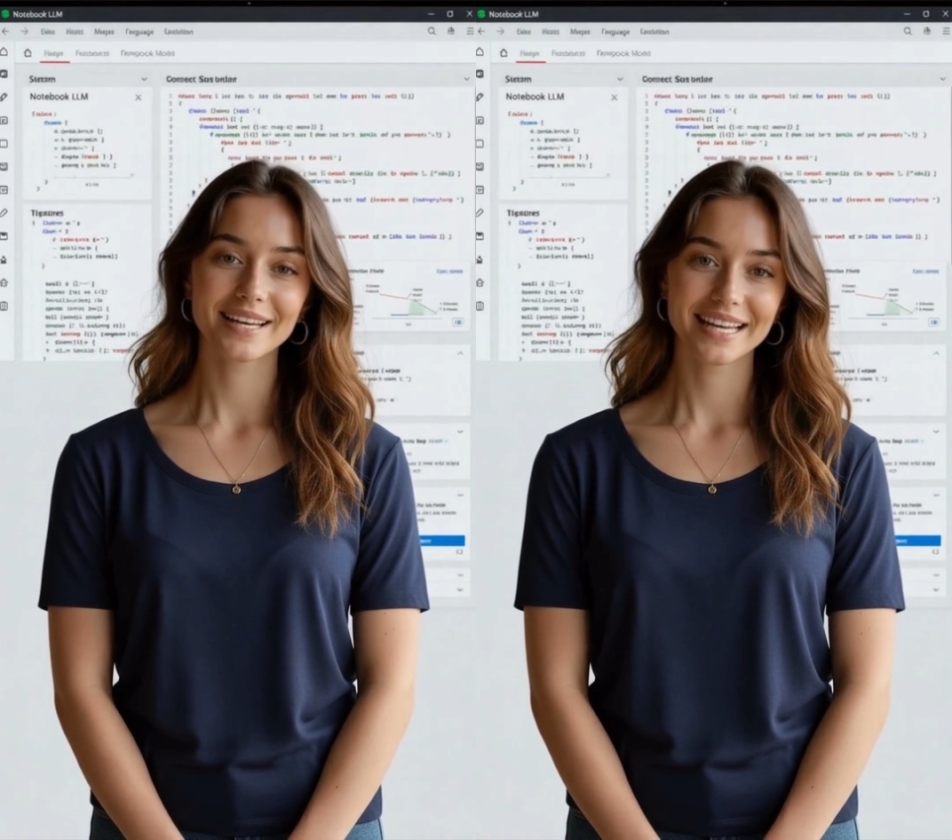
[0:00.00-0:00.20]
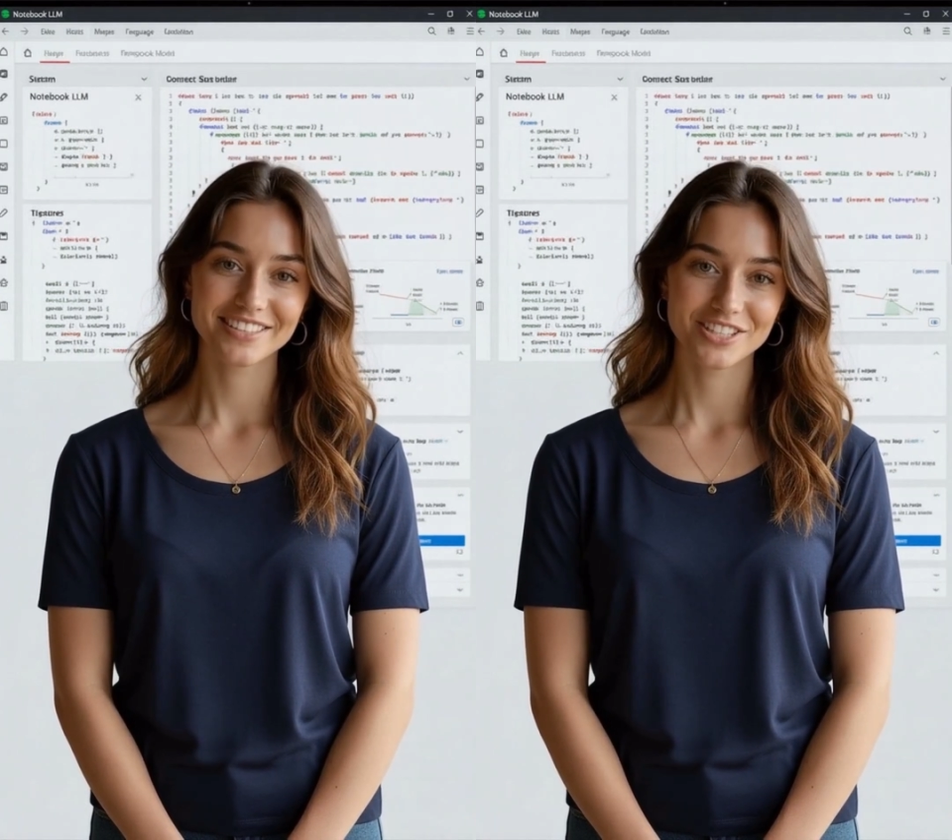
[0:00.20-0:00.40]

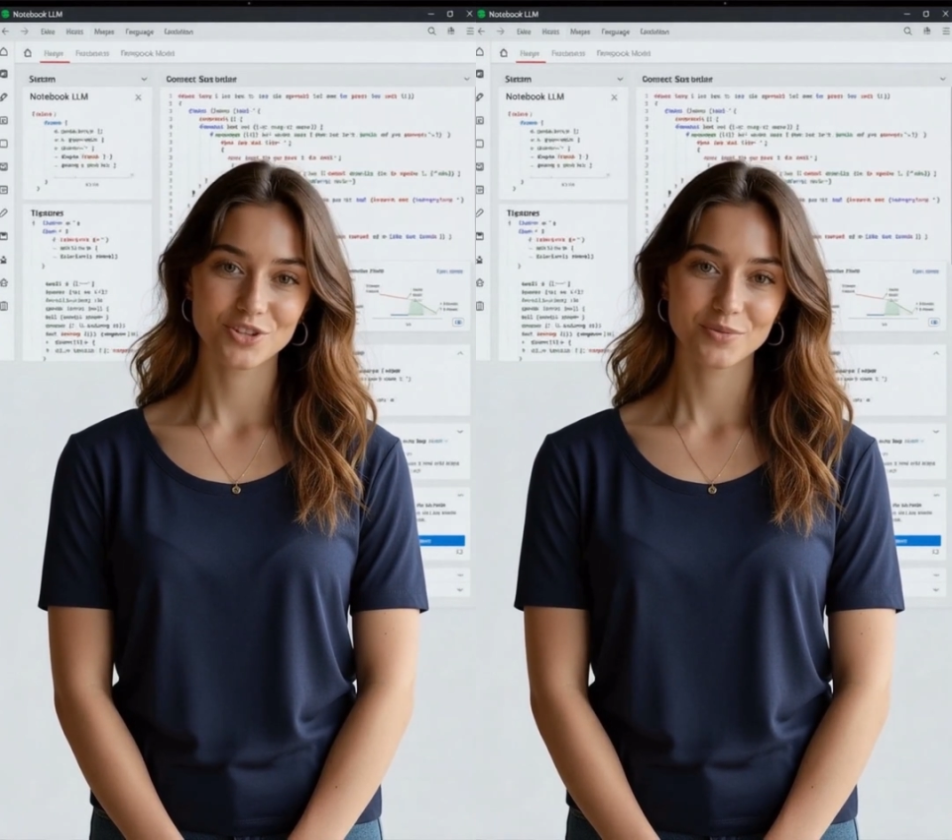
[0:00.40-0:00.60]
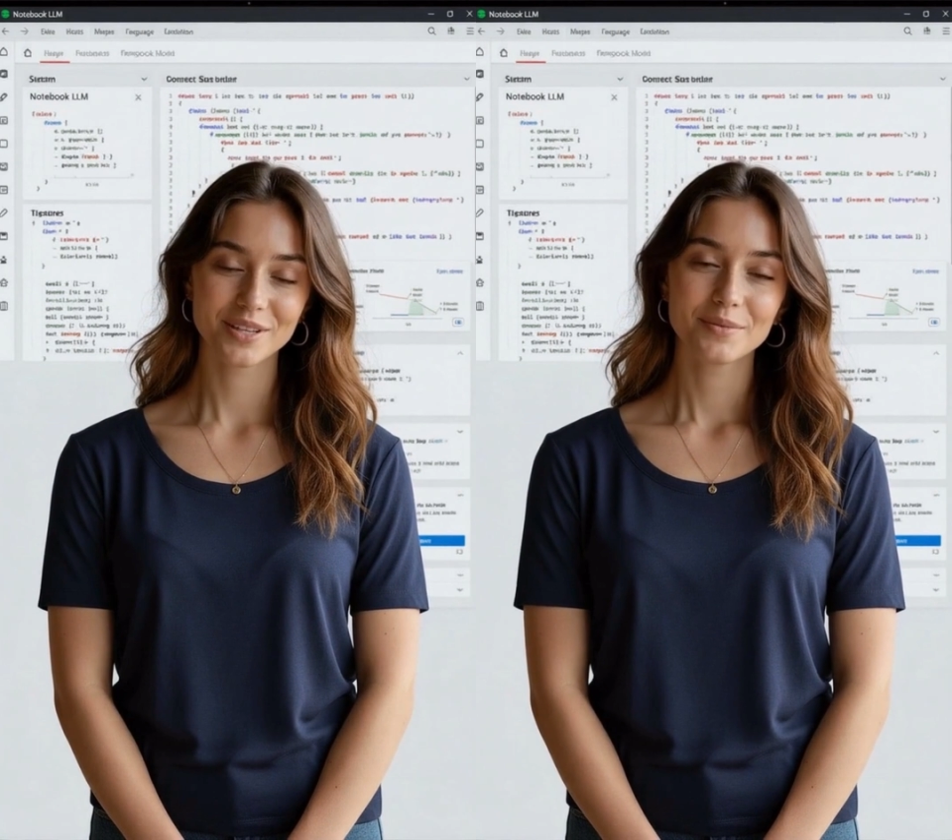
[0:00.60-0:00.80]
it's
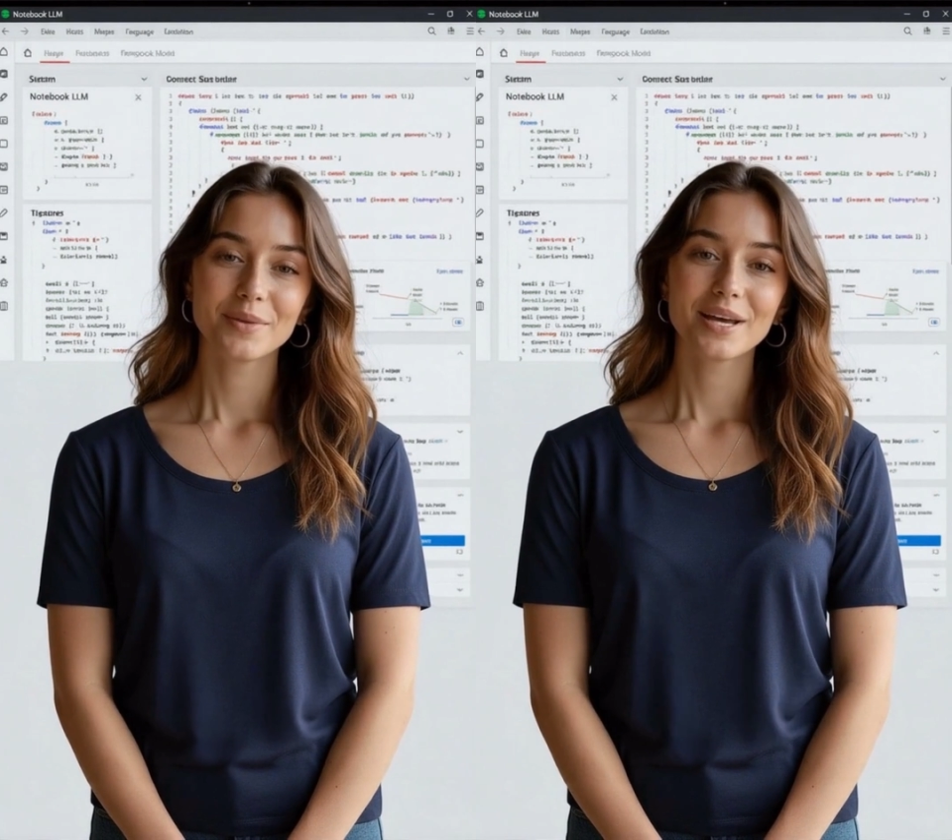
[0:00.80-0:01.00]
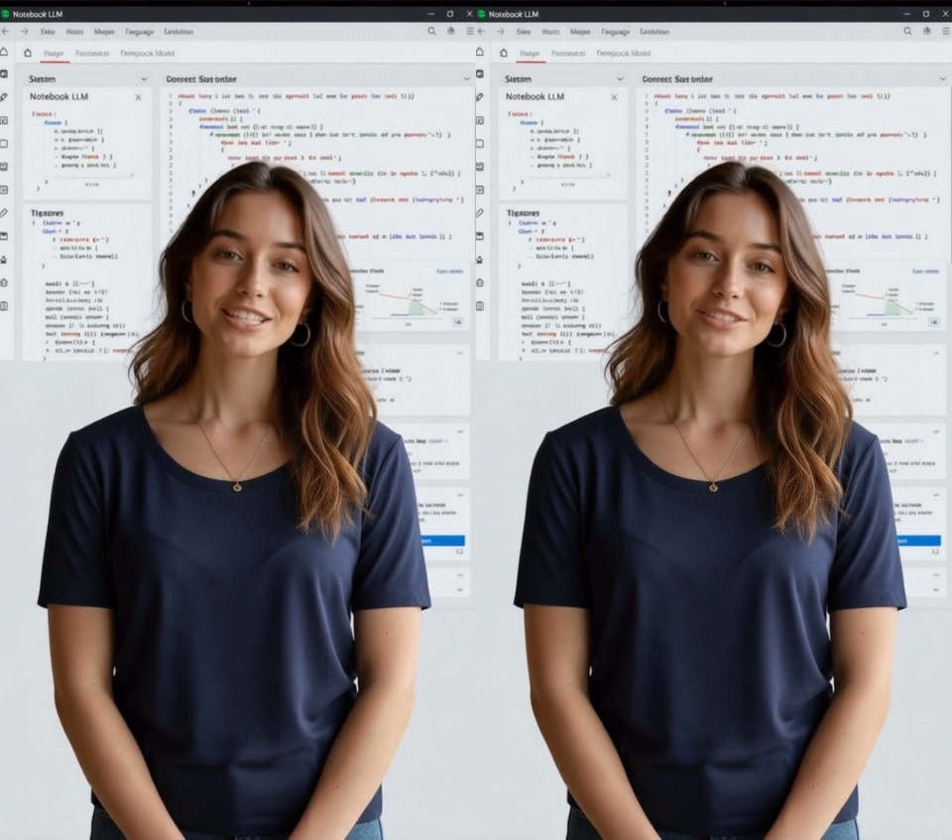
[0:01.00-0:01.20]
human
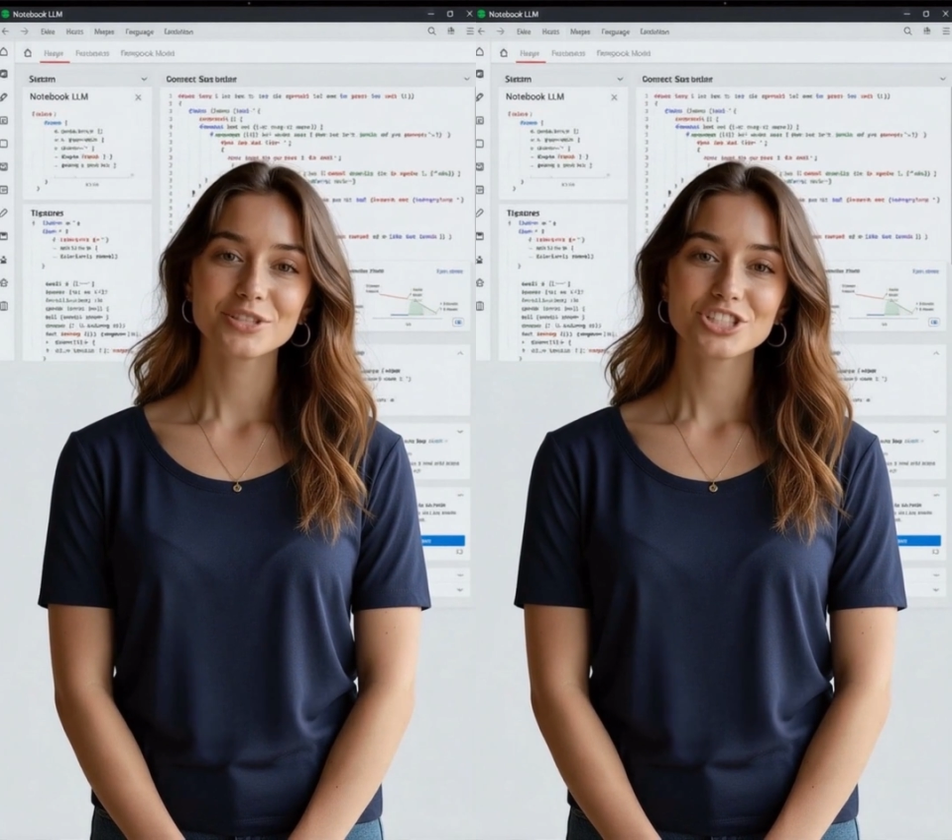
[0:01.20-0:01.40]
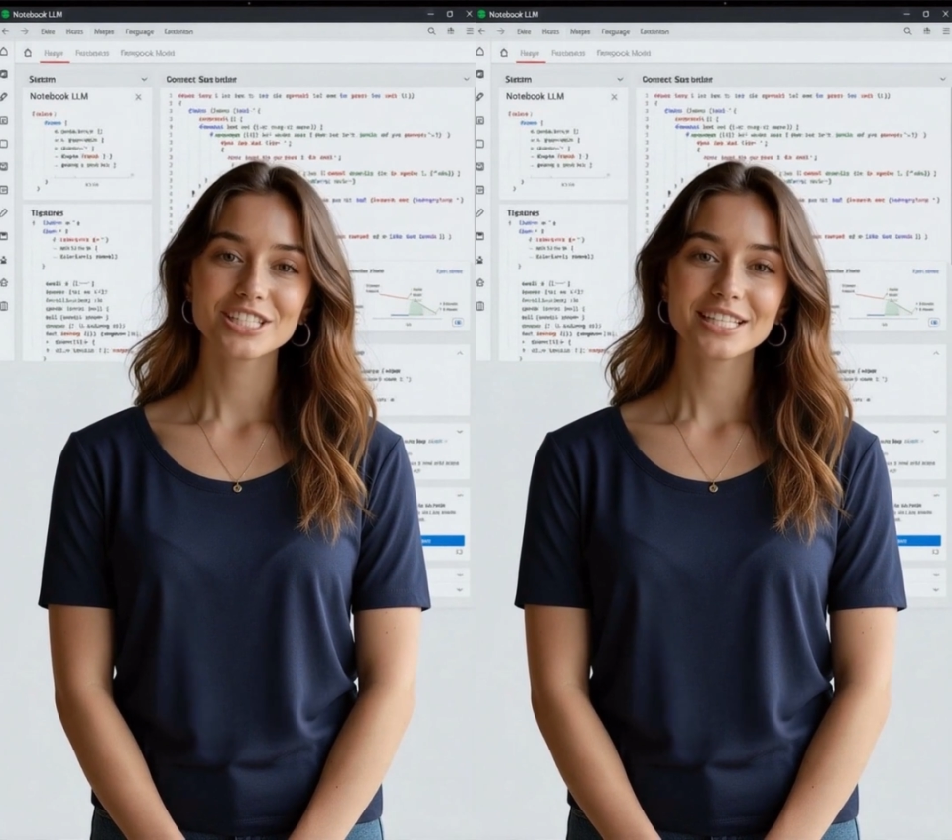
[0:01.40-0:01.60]
plus
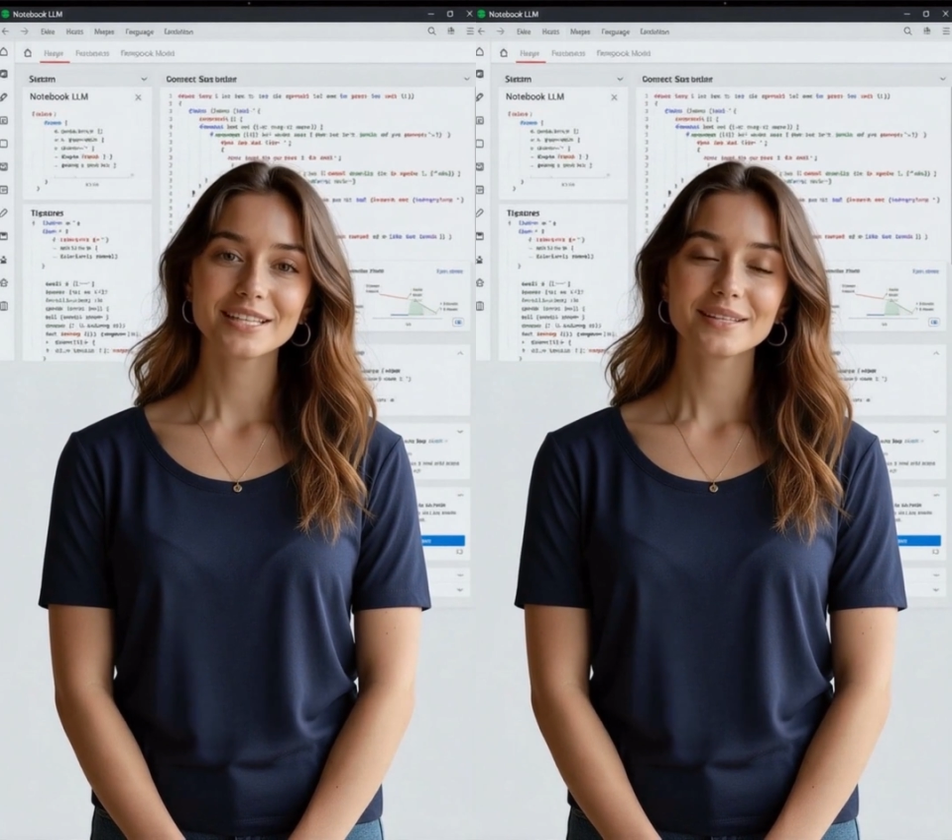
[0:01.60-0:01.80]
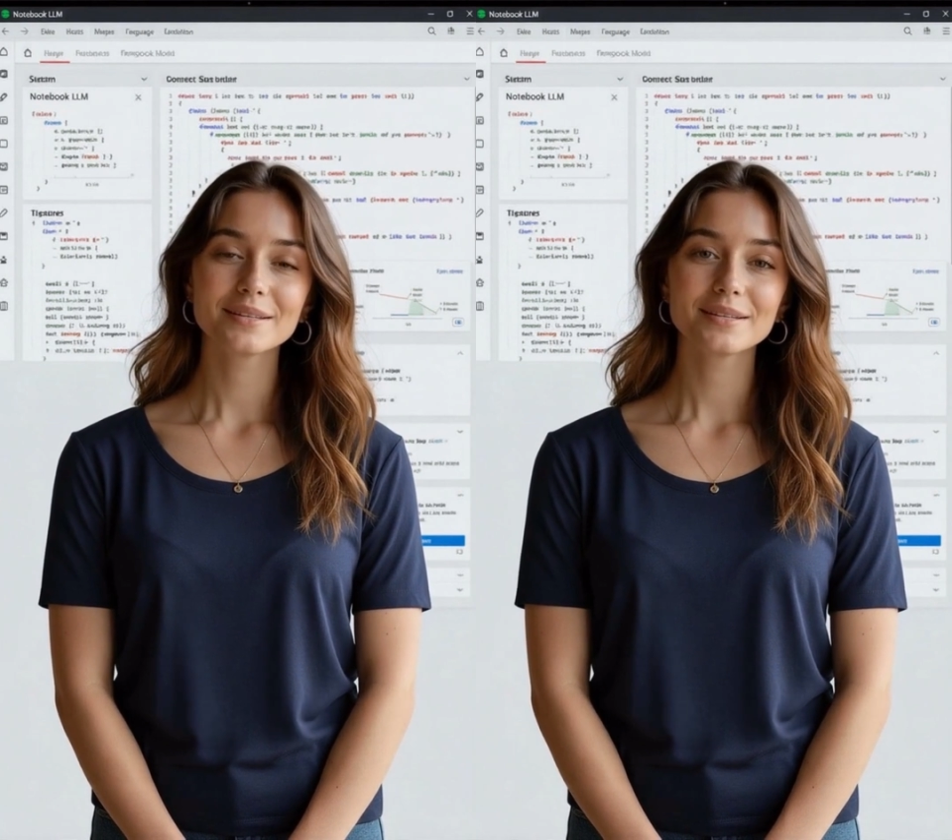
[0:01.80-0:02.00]
machine.